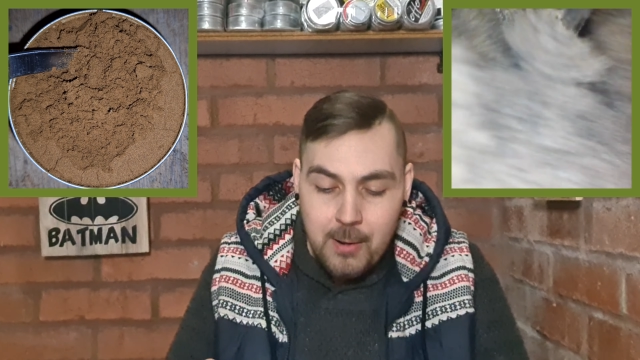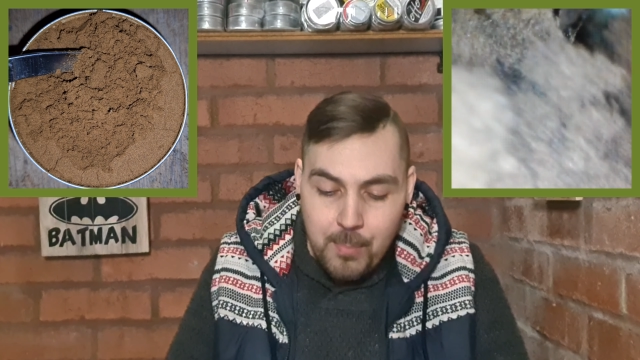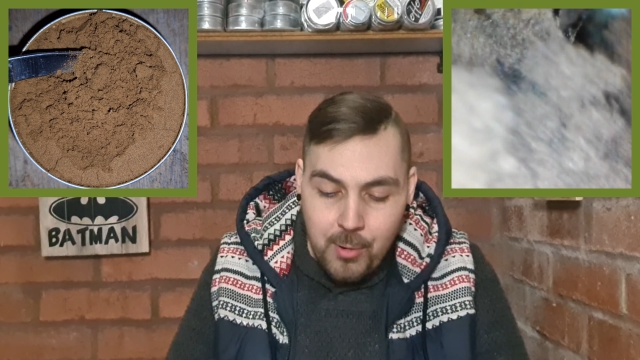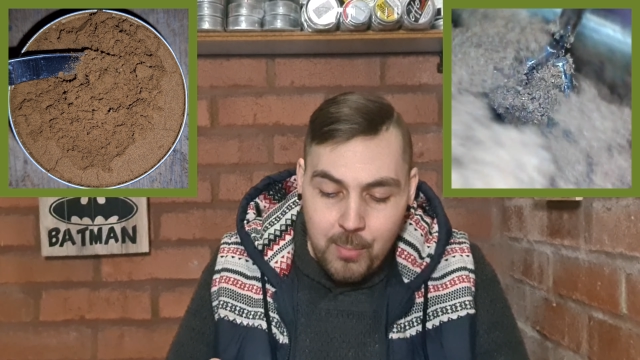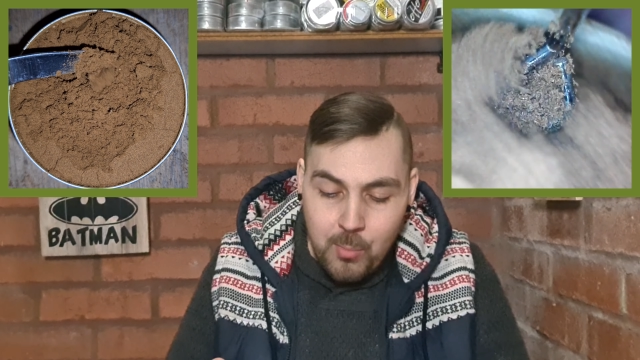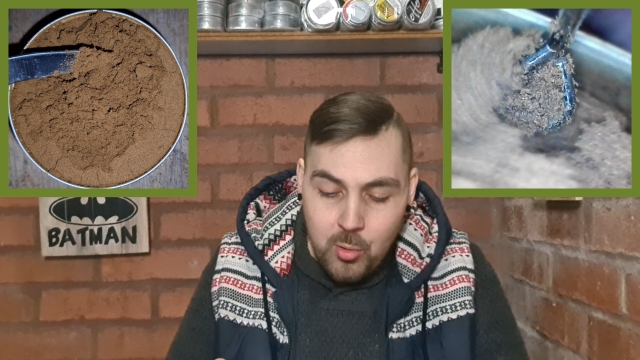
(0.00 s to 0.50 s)

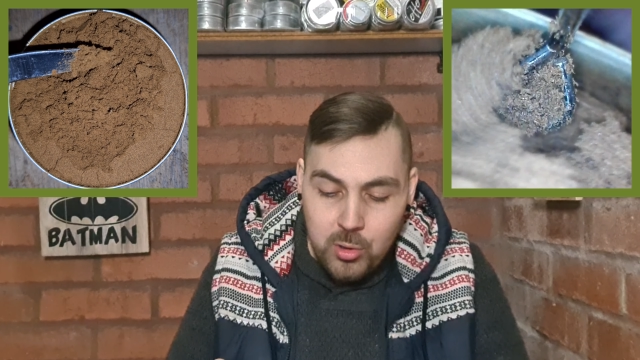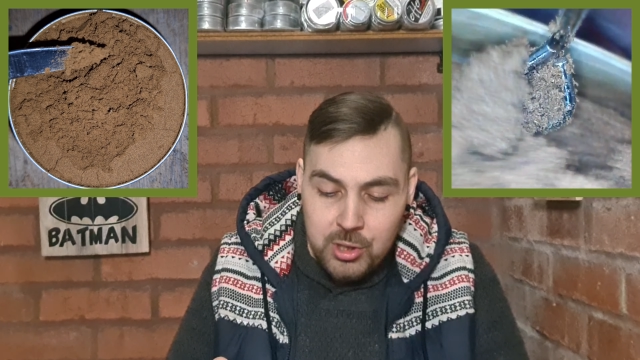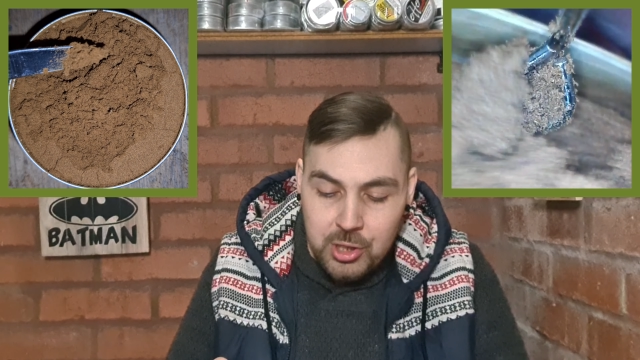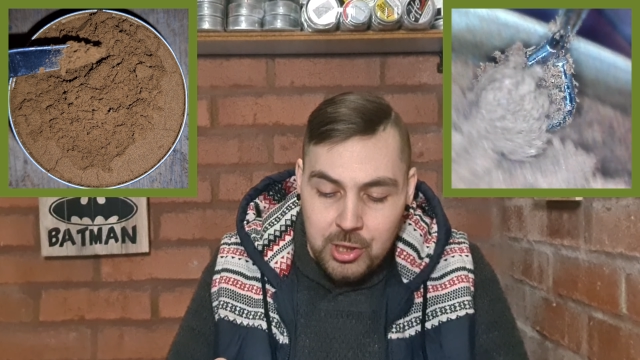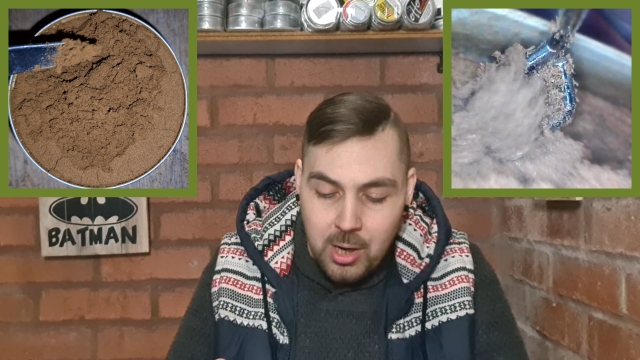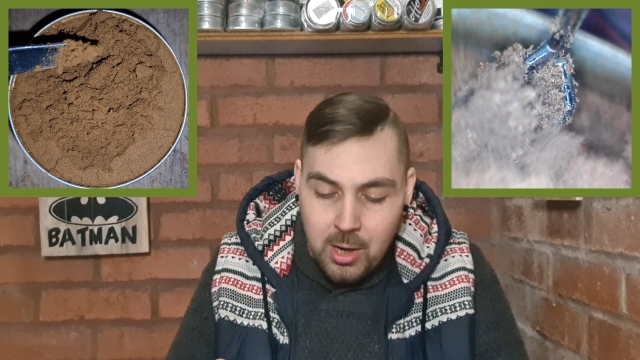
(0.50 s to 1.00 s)
But
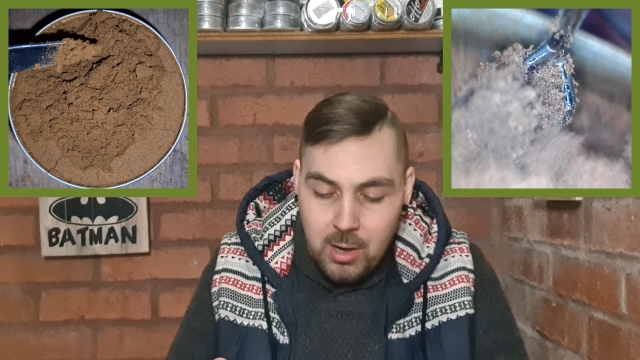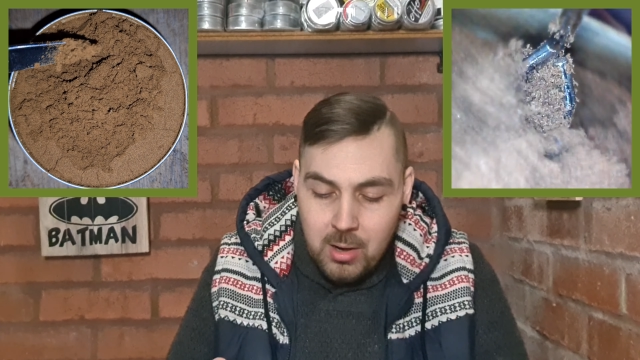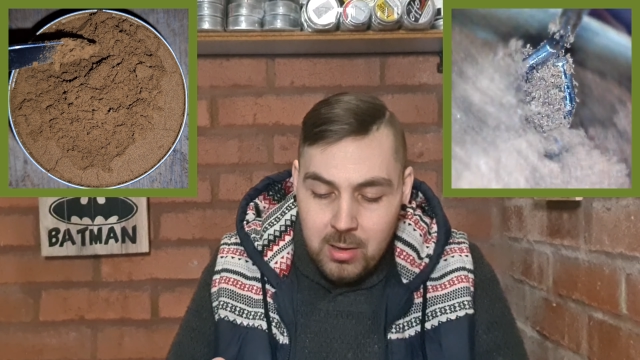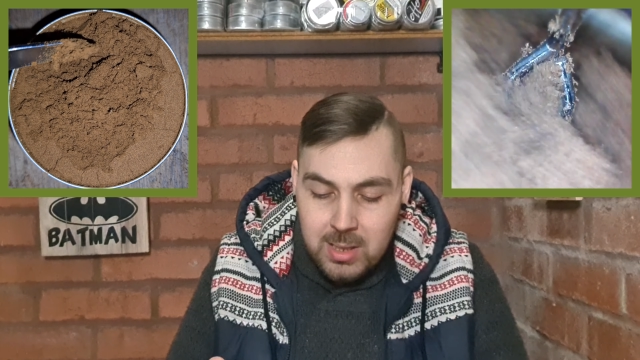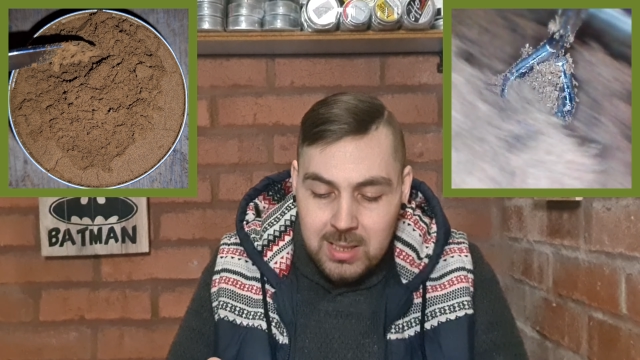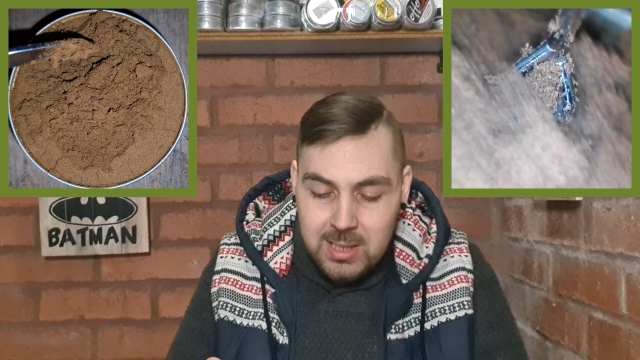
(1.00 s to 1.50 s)
moisture,
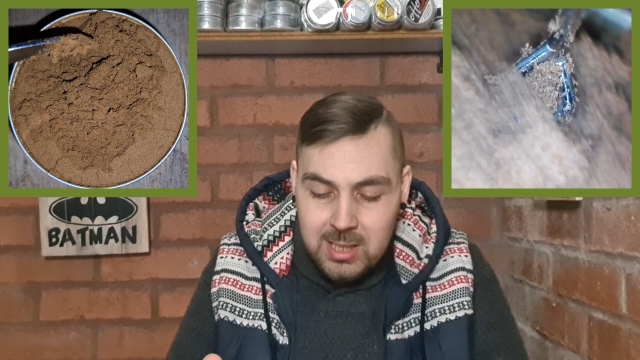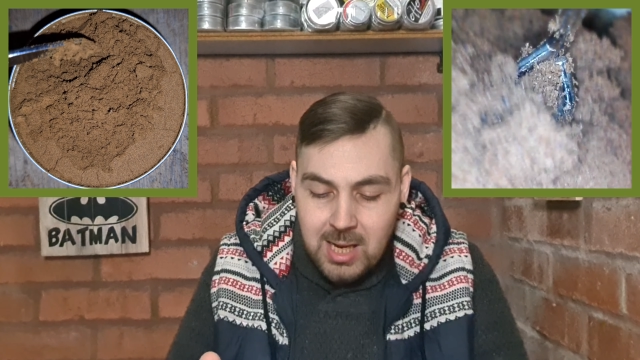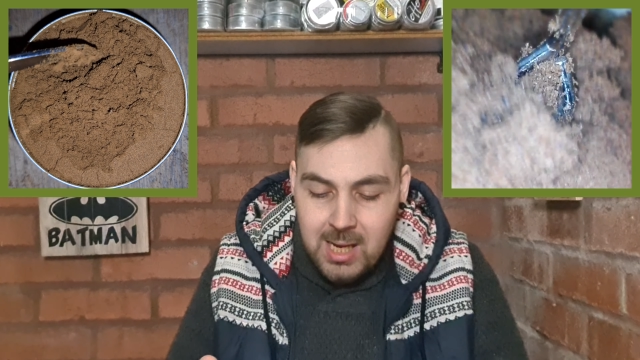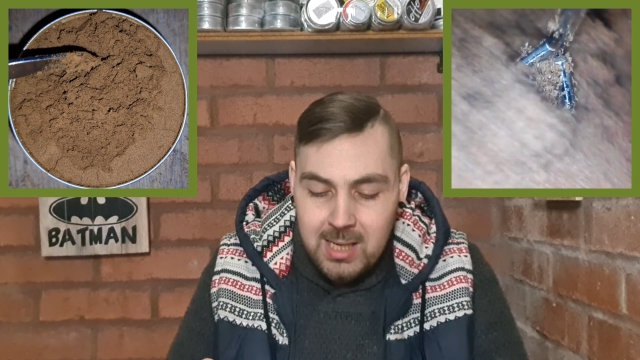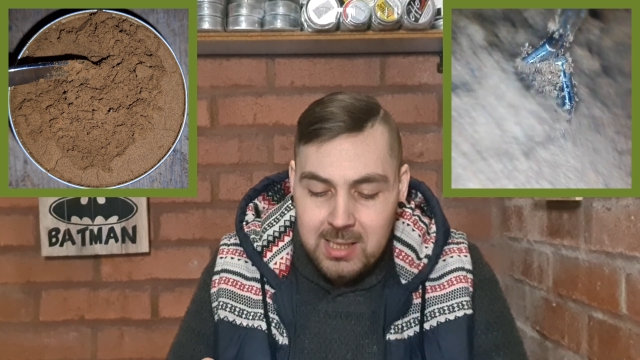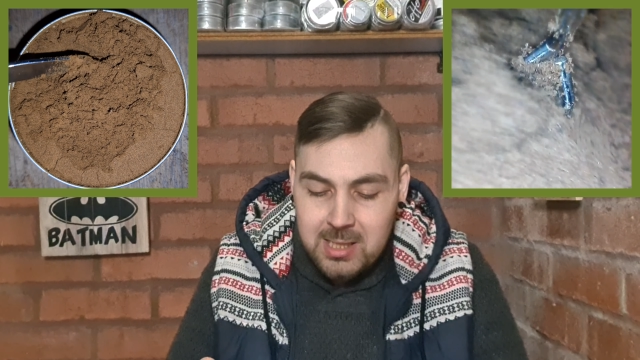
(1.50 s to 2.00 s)
I'm gonna
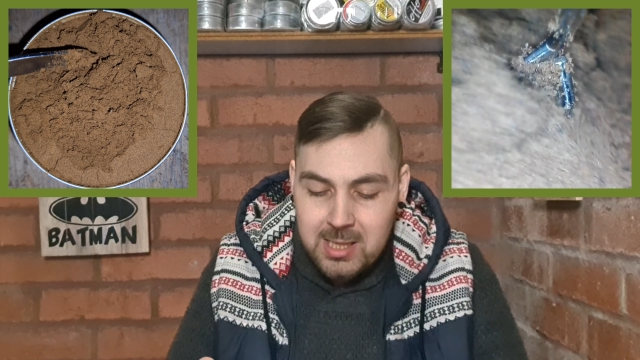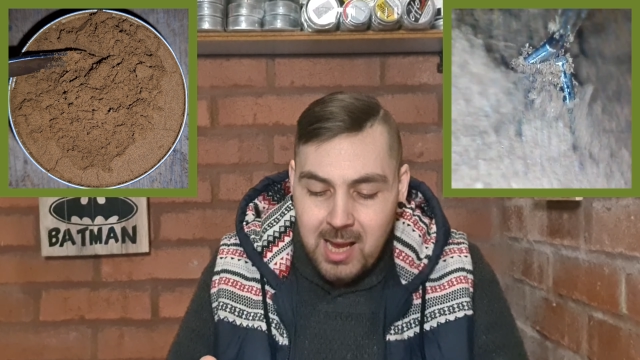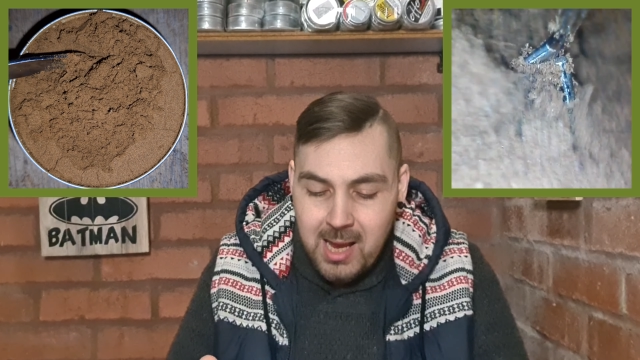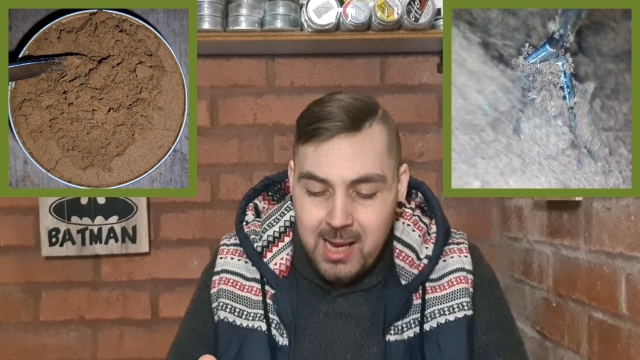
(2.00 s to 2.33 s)
say it's